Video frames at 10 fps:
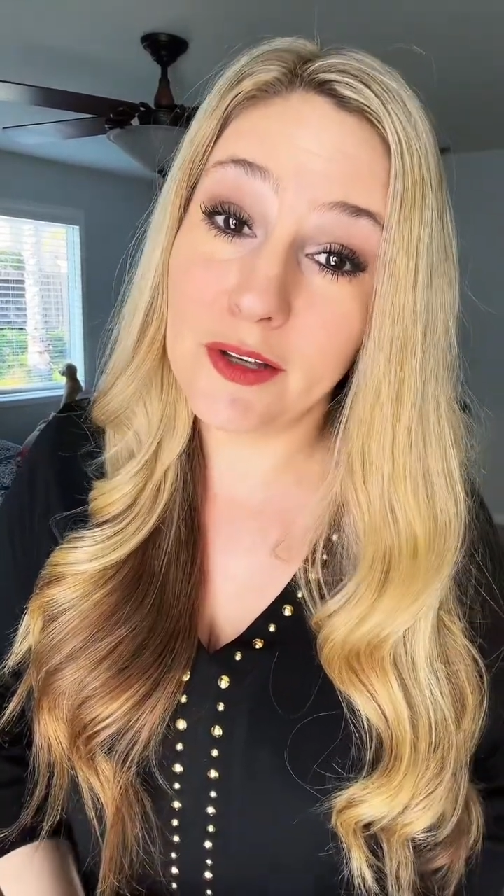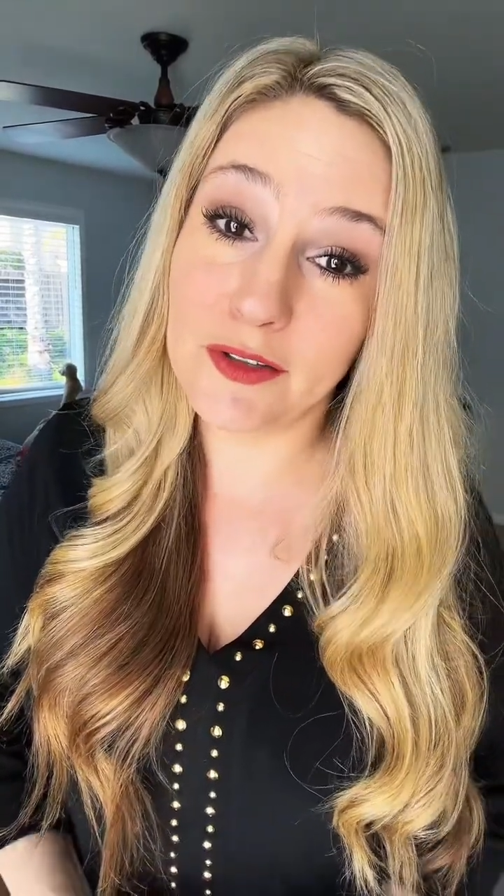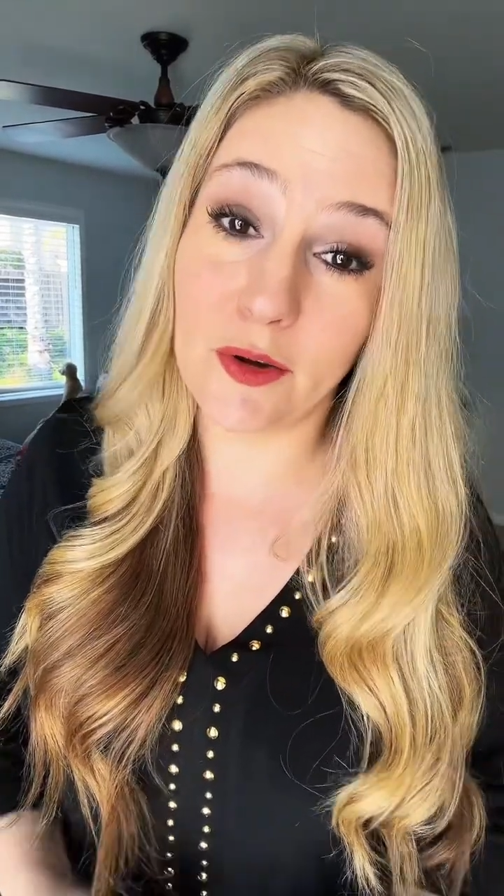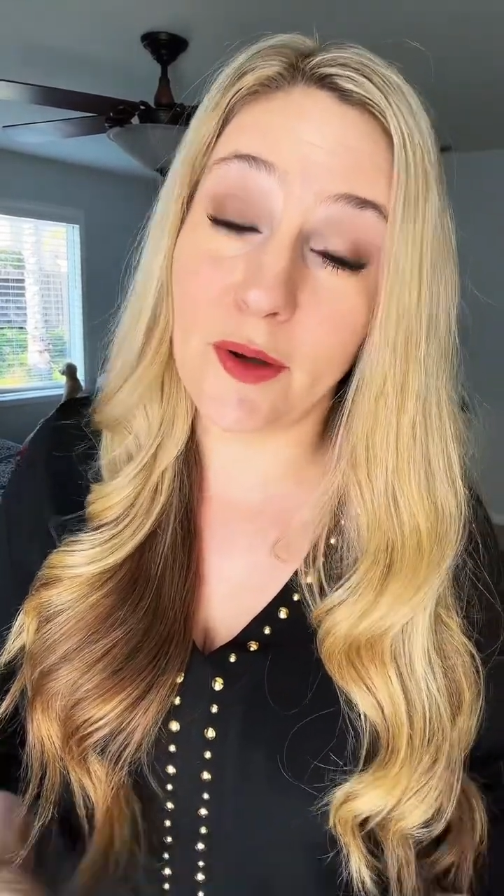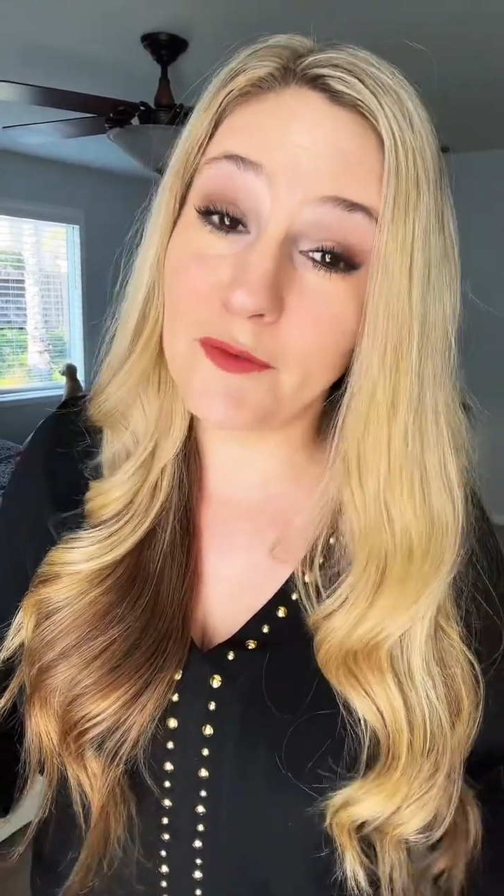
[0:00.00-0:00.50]

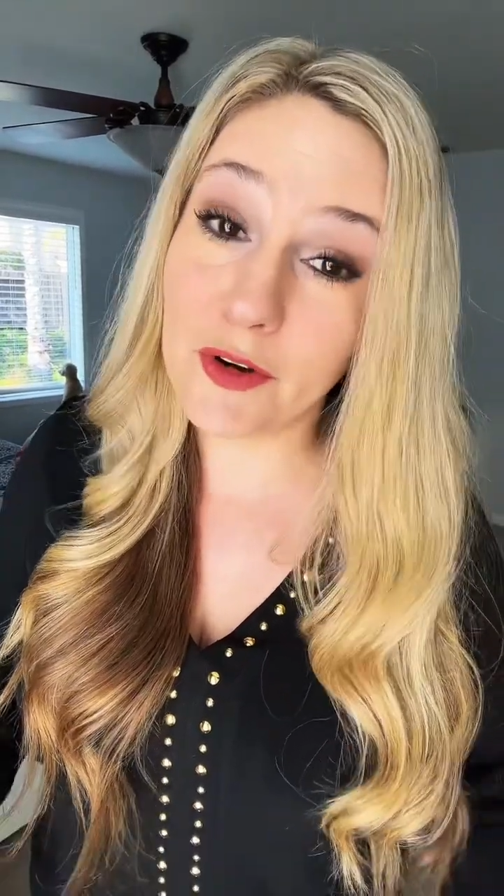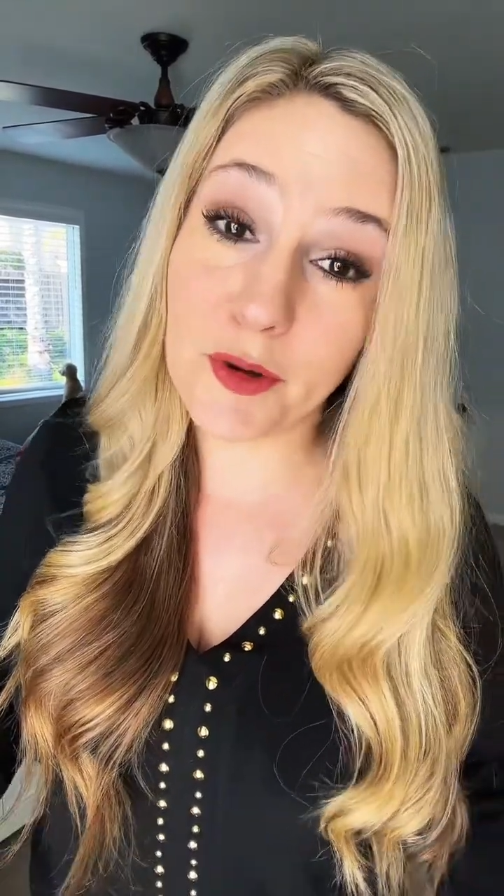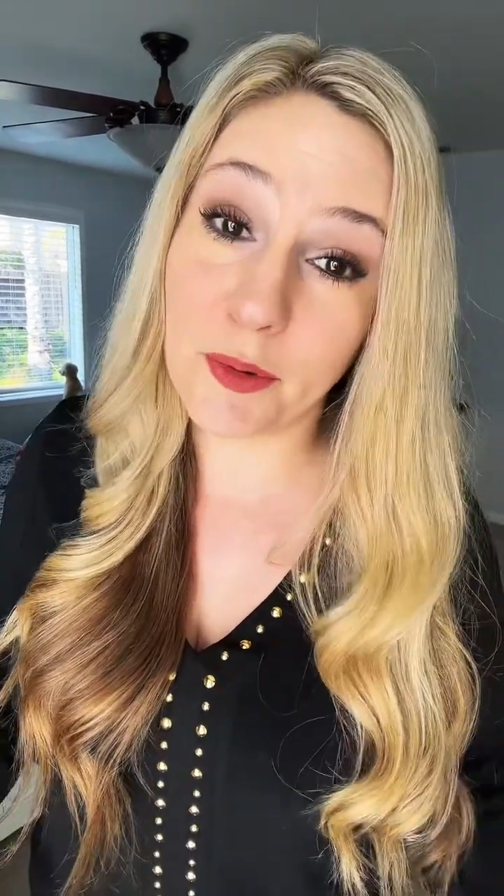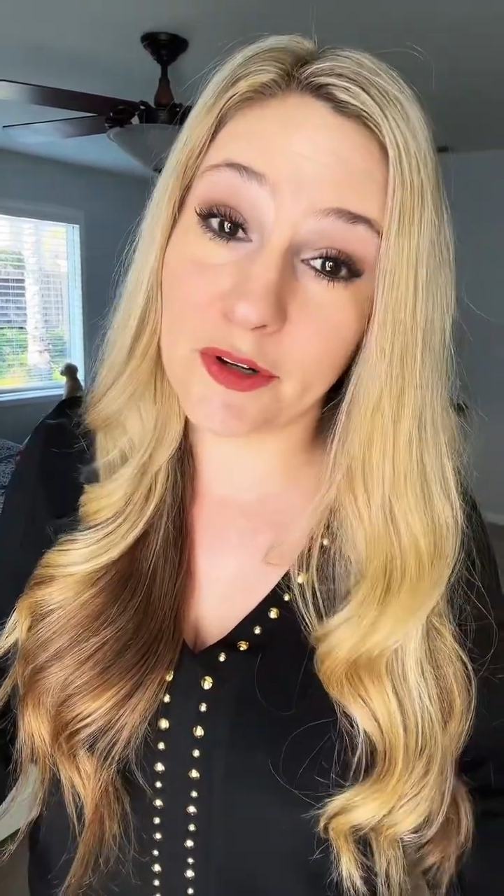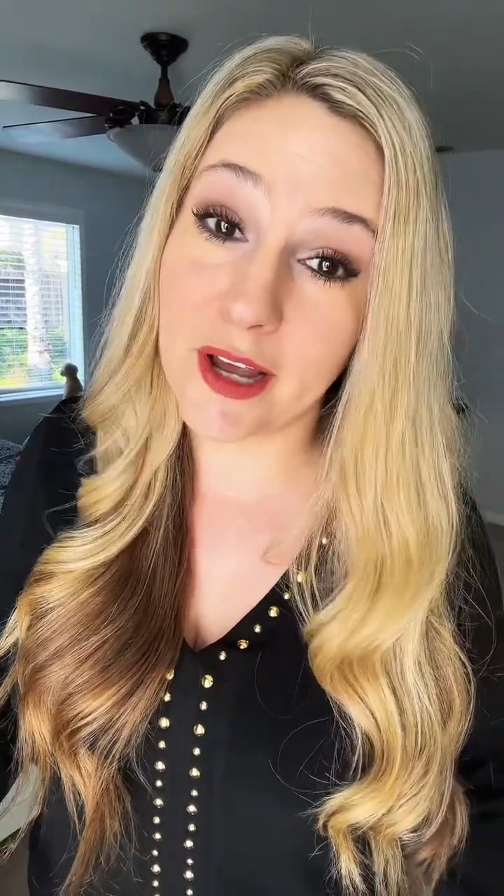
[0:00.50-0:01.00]
so I'm
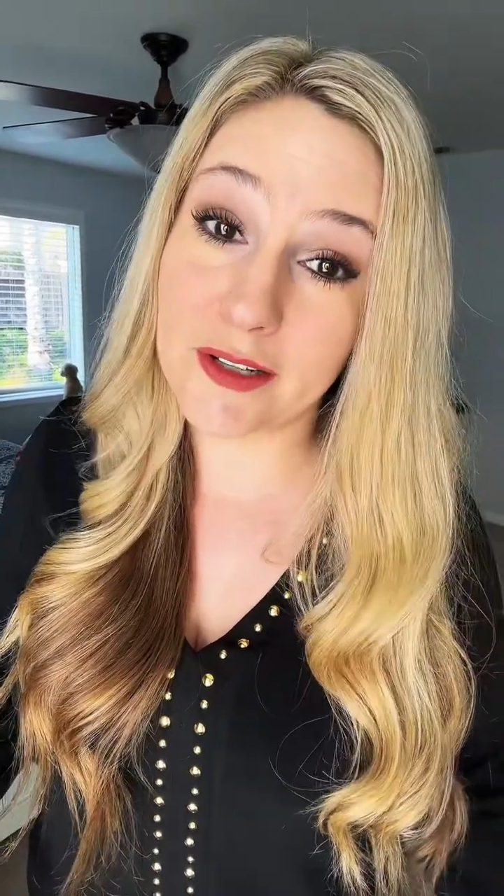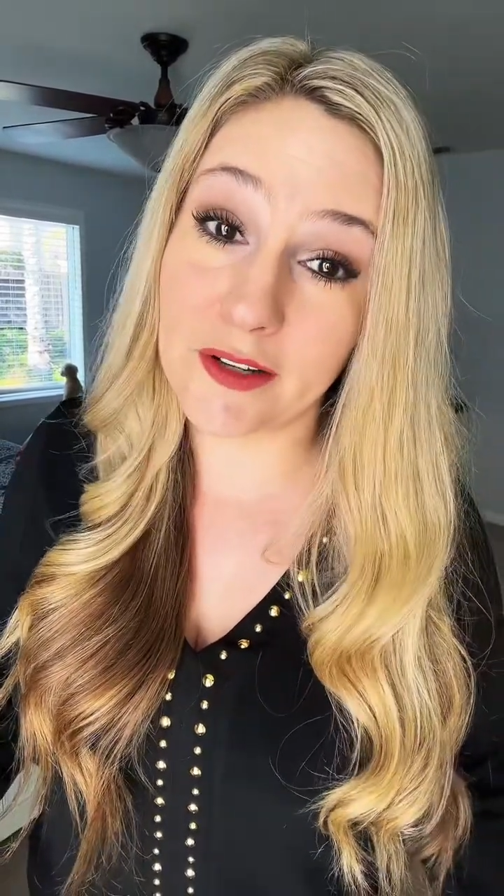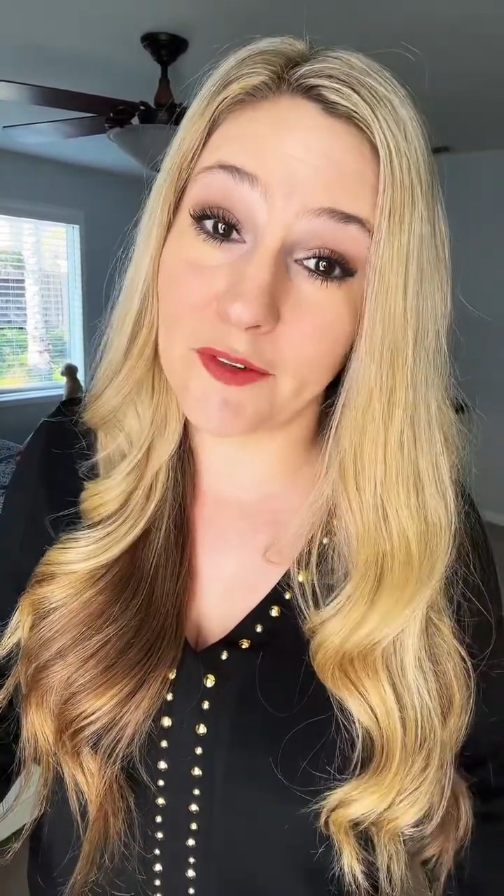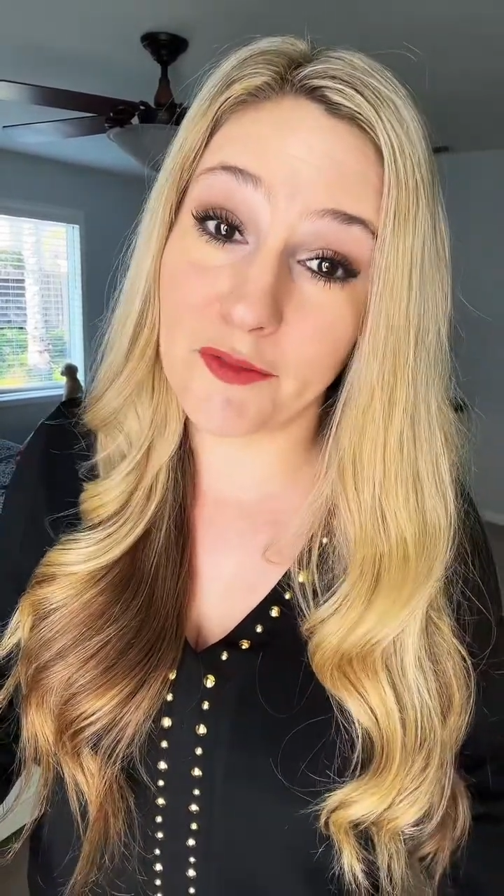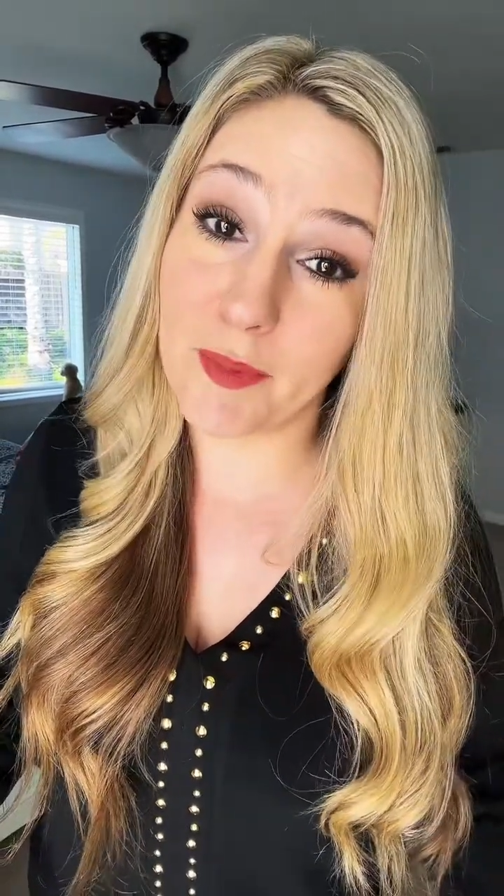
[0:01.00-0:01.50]
very
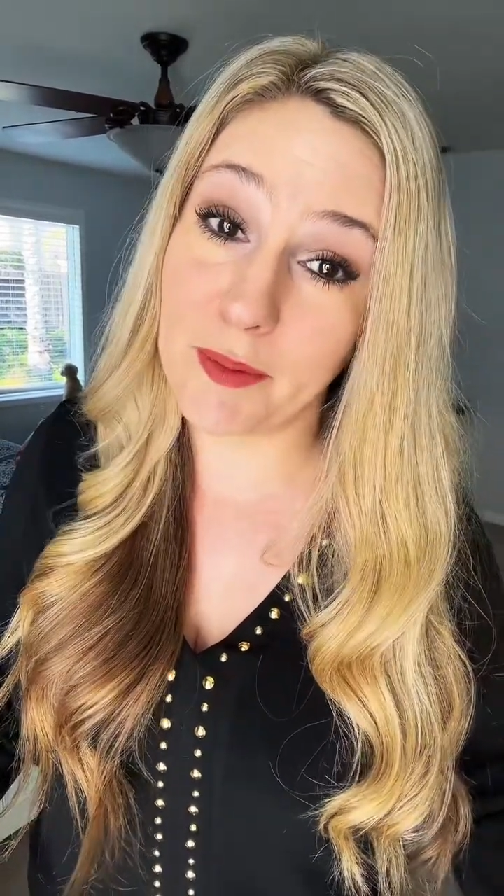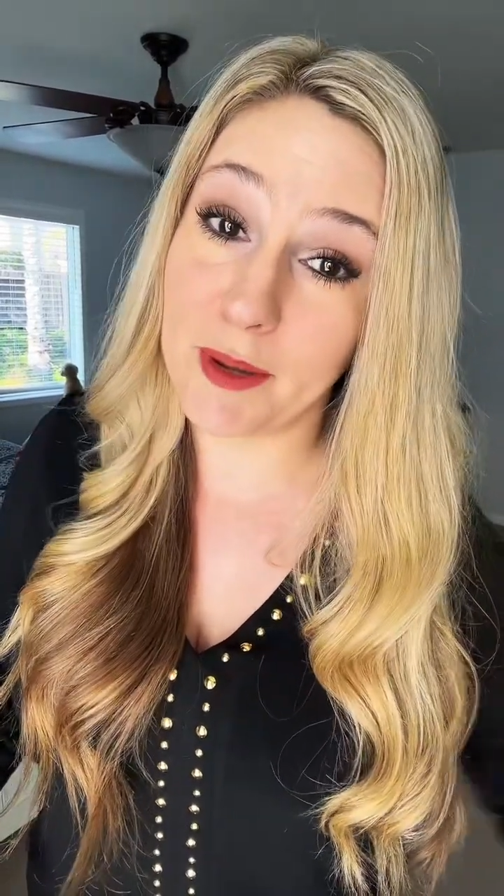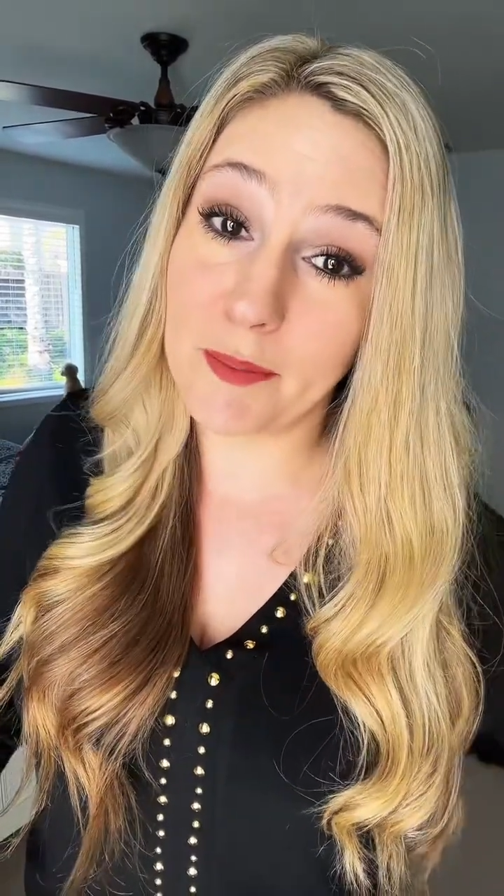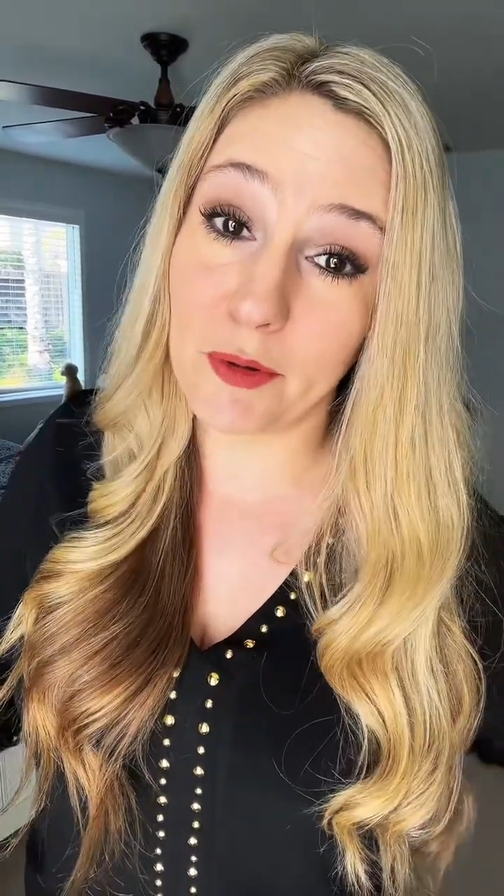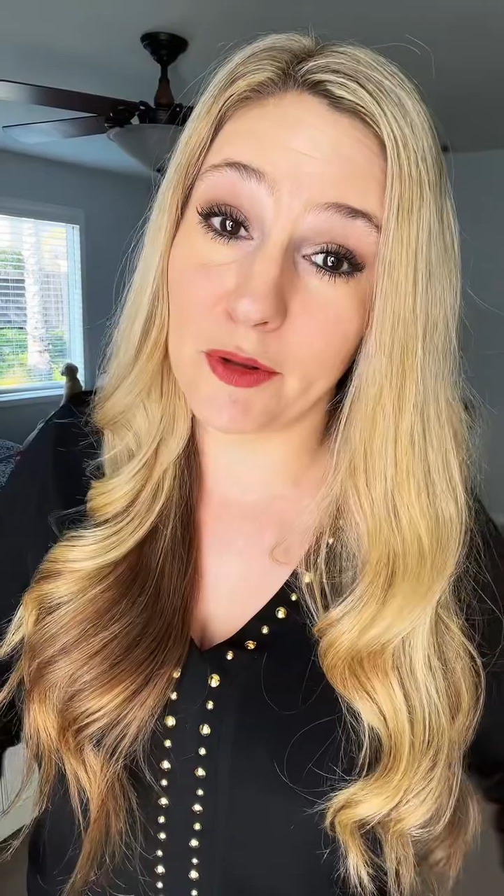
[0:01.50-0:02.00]
protective of my
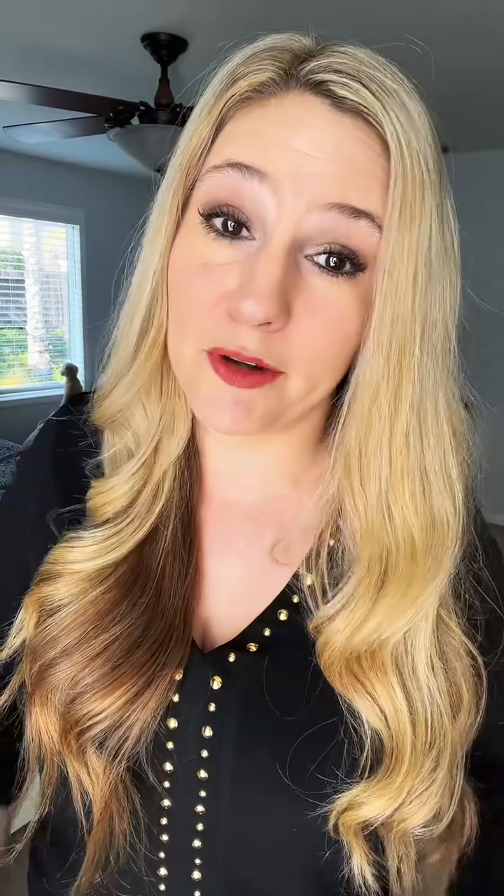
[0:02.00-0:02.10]
people.